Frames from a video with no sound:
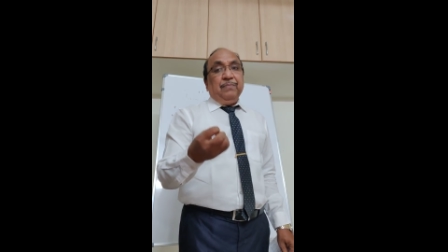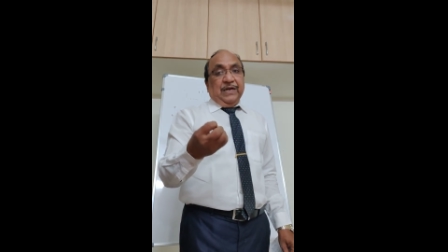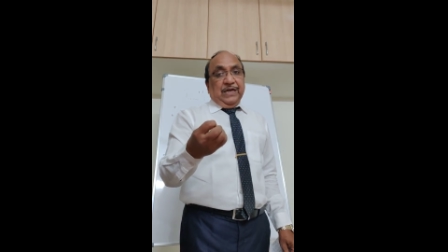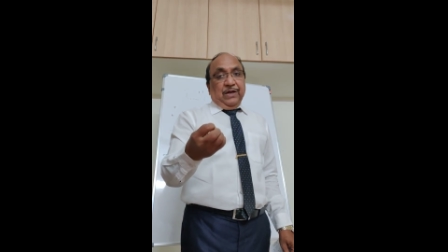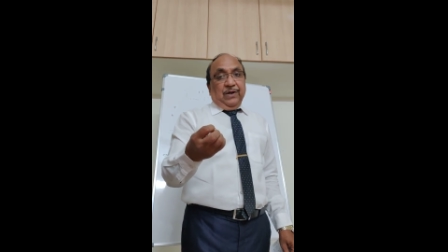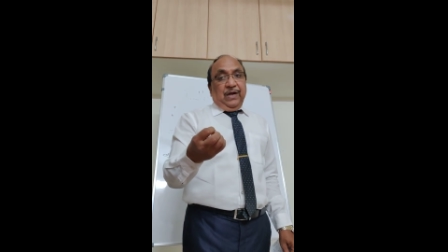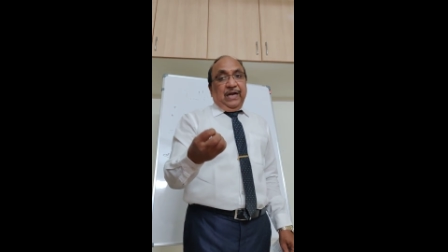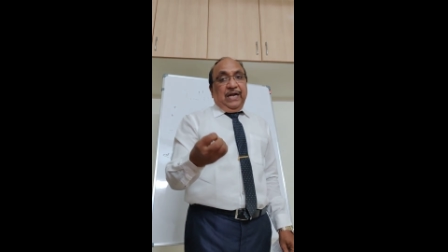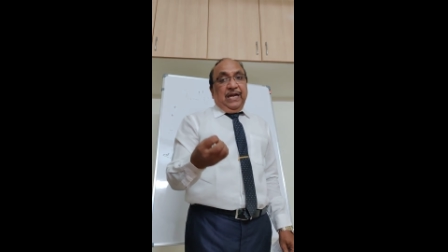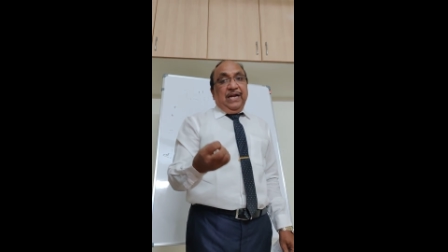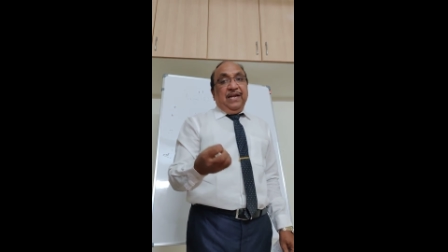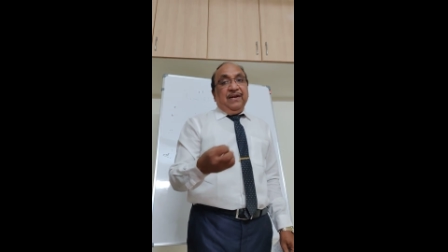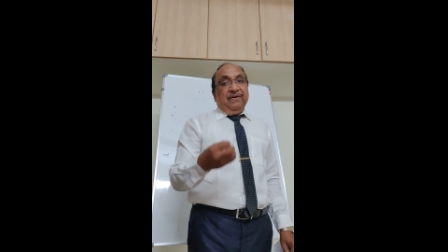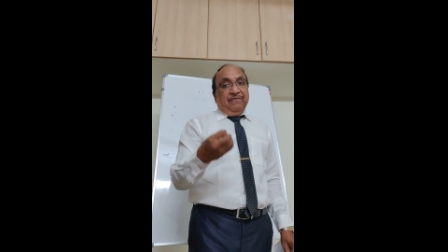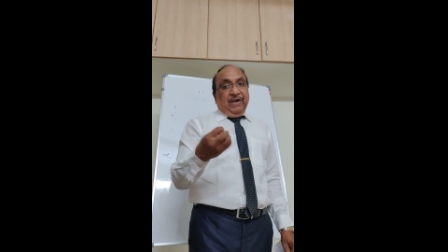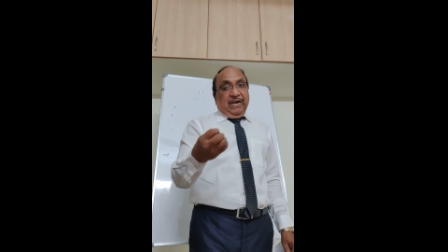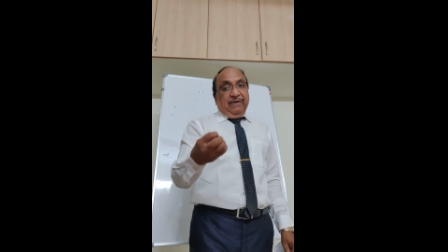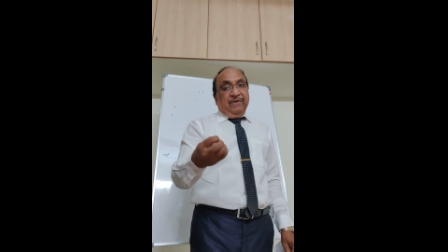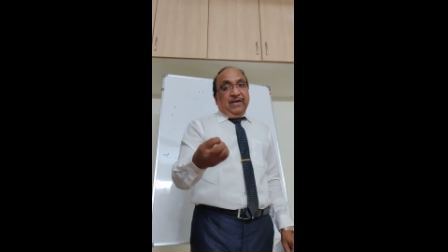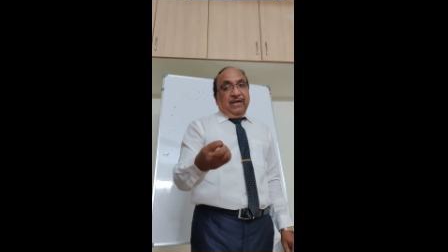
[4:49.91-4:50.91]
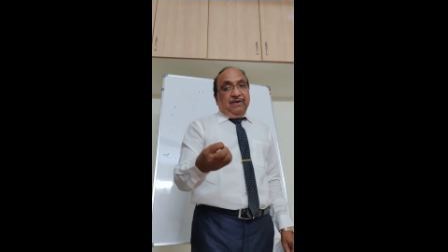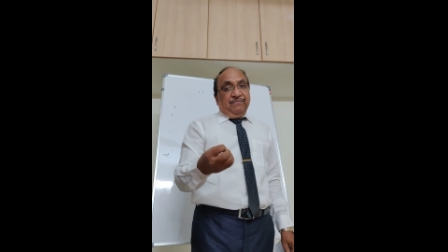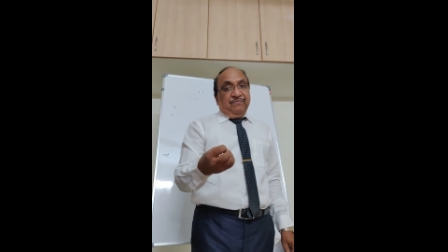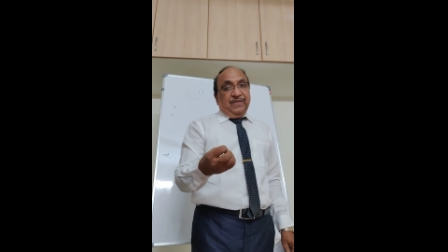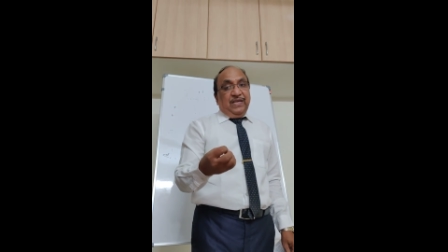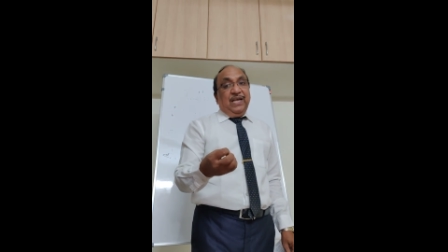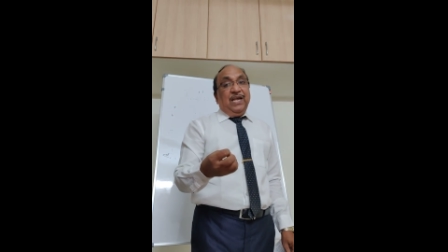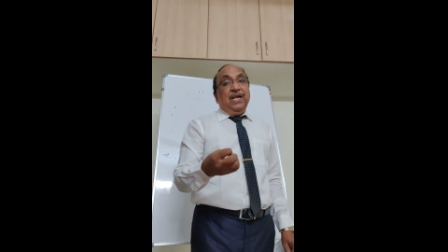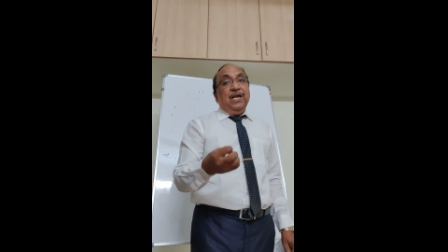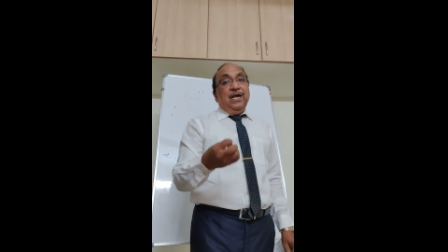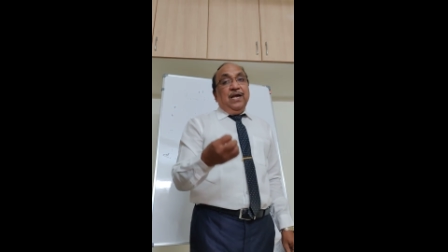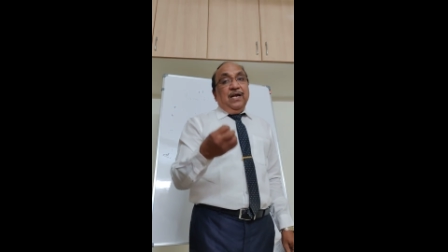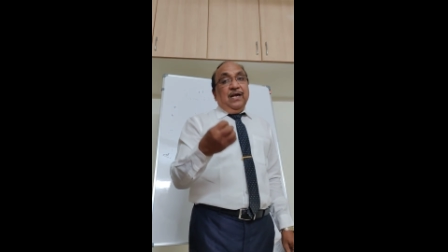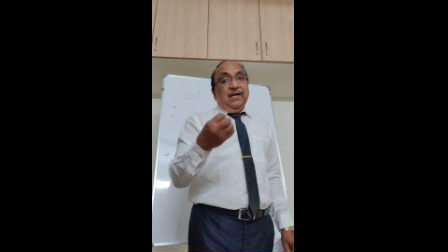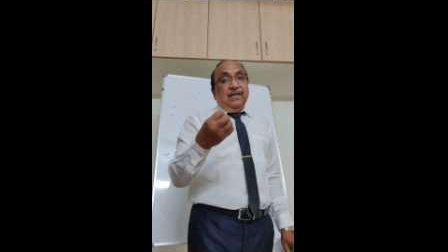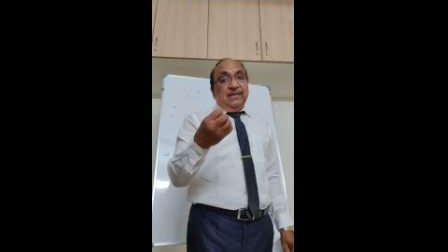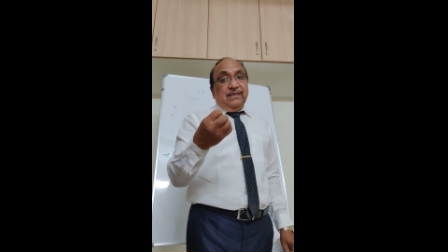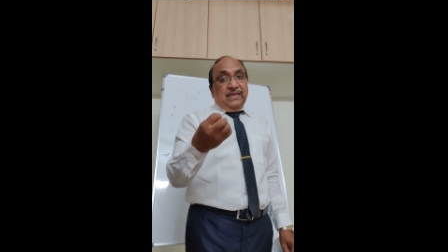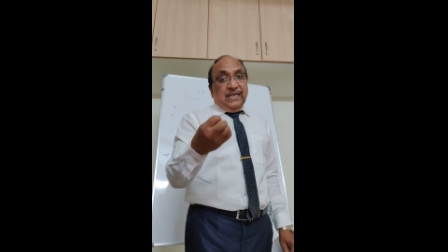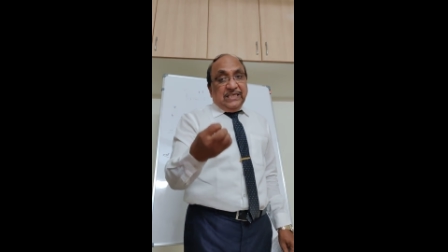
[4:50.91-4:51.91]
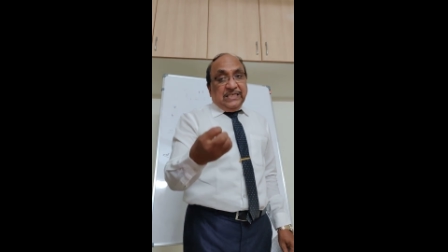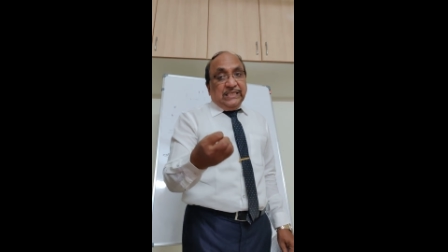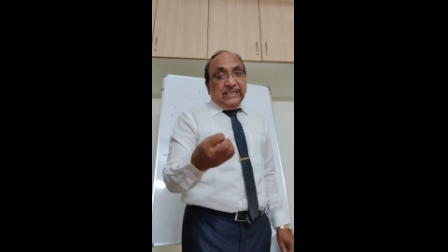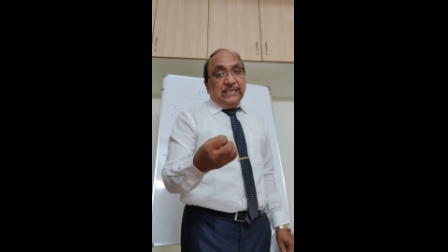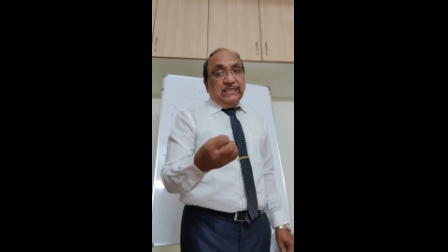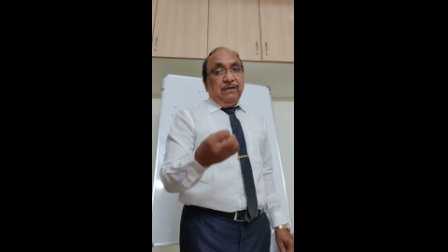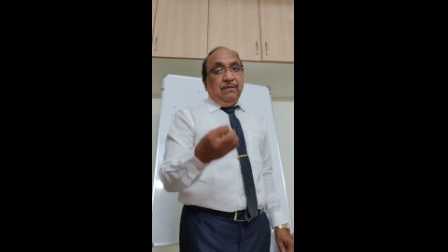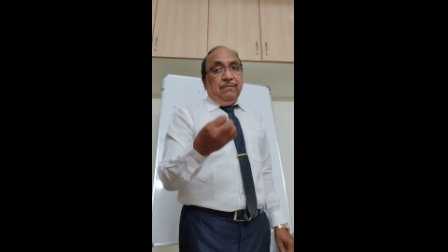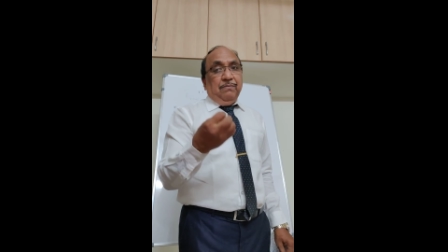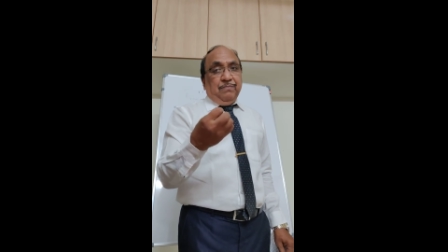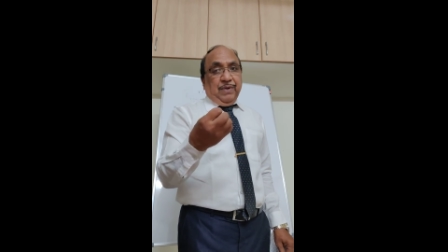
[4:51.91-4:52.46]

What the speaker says: particularly revival of this